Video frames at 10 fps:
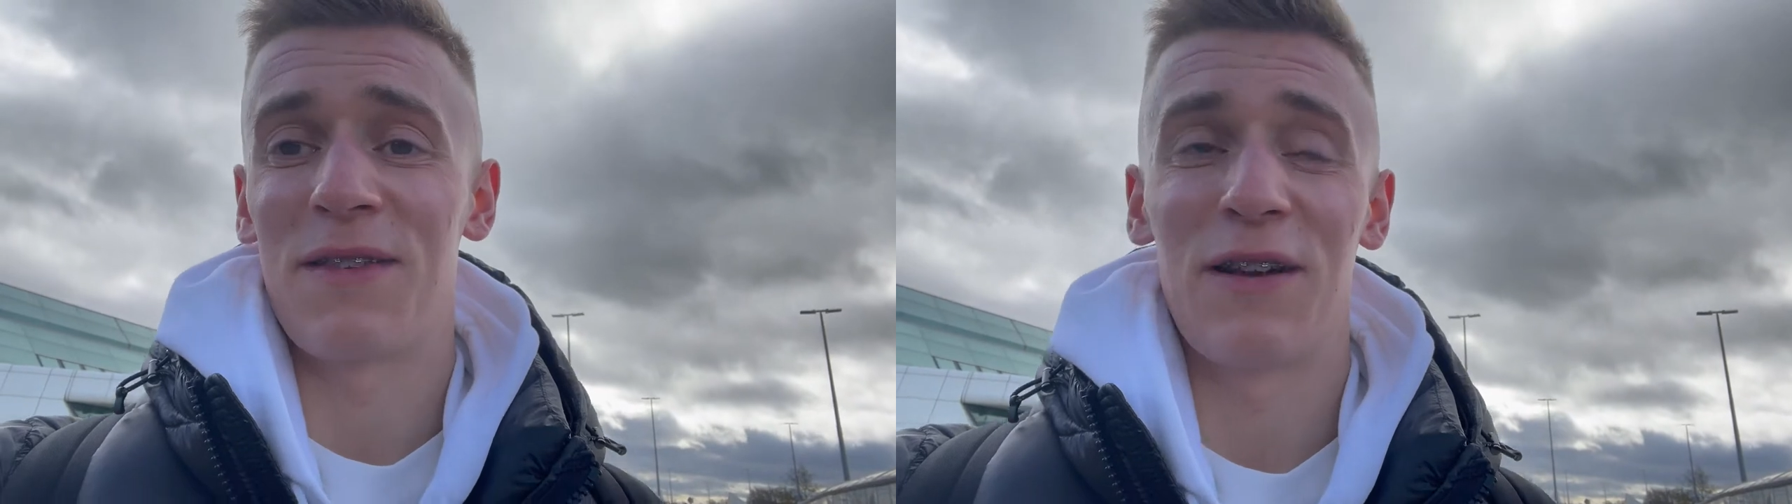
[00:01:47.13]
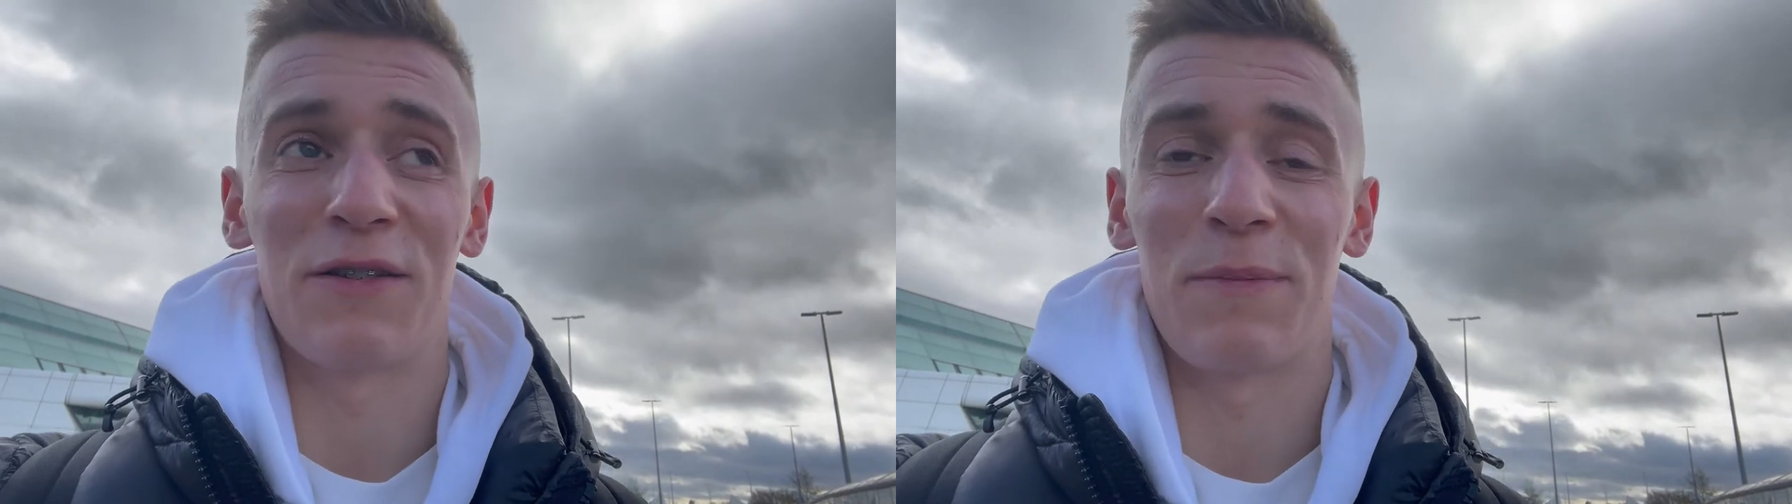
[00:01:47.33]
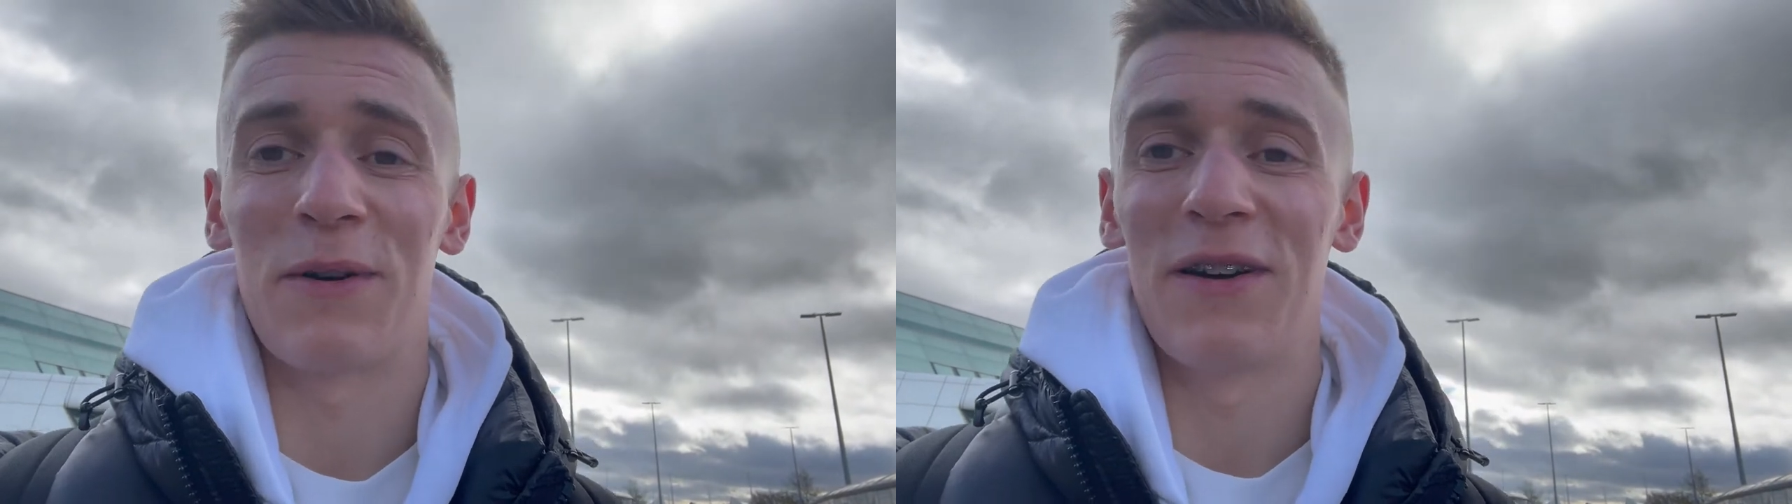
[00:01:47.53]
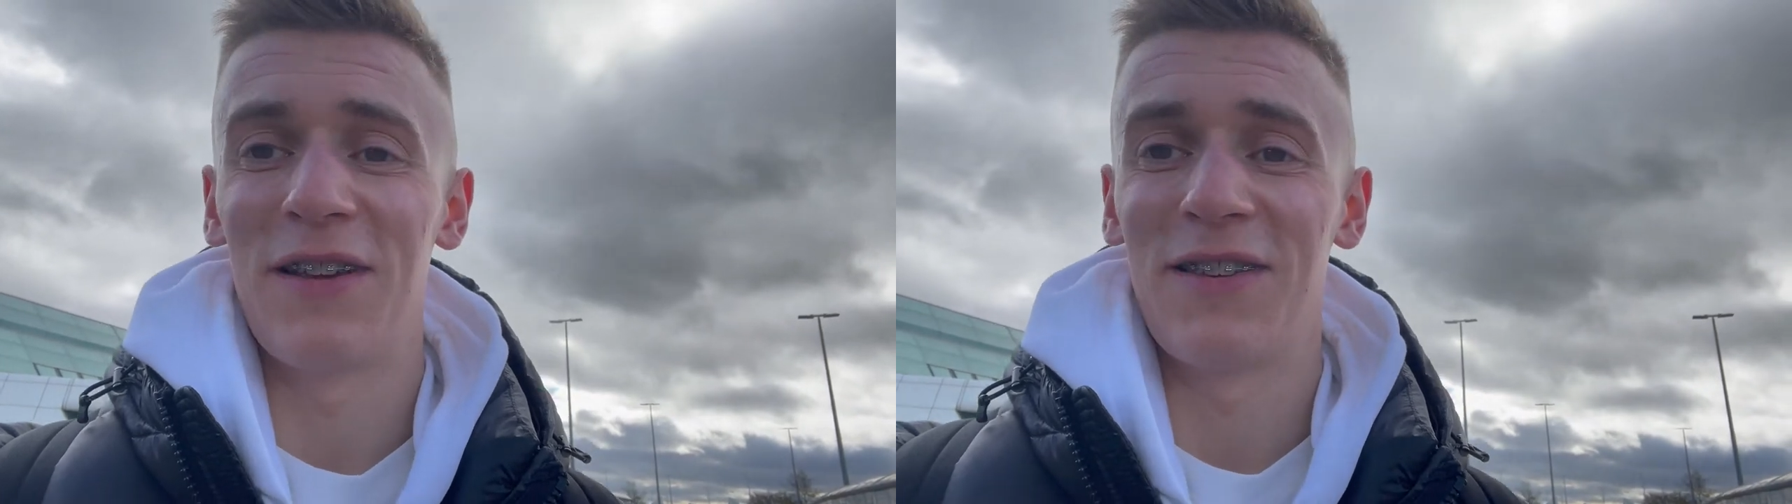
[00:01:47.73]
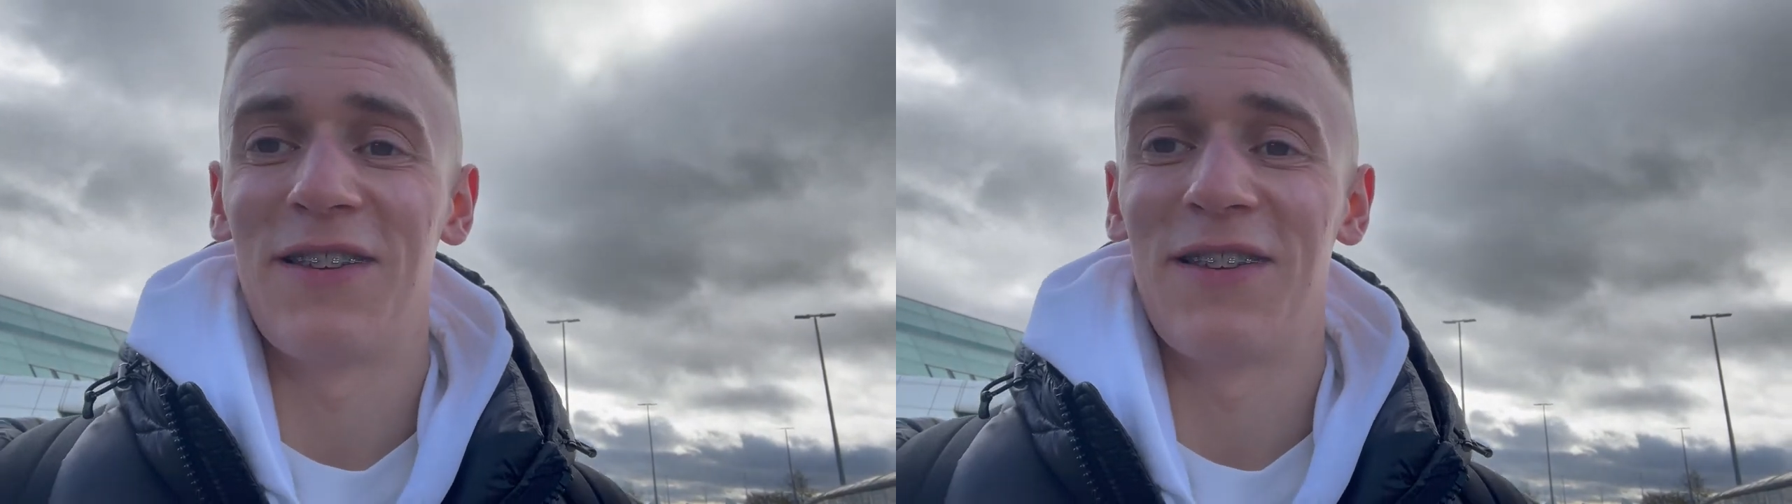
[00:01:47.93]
No surprise,